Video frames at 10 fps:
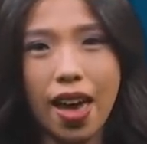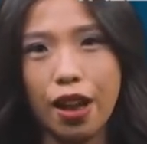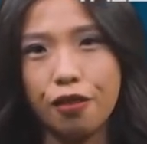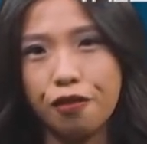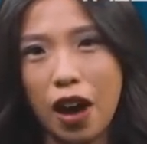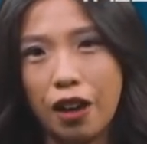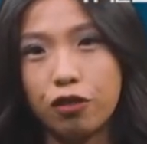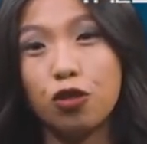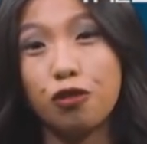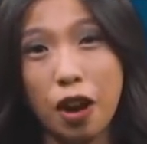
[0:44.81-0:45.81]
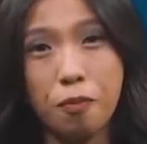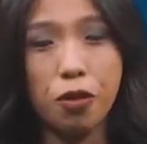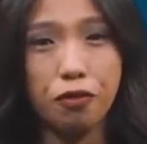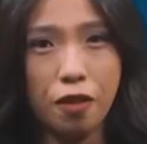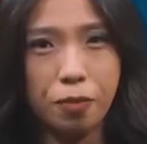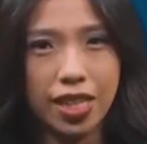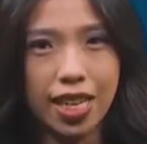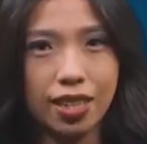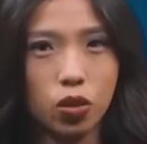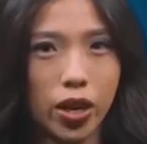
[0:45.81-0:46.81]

at 5 to 5.5% in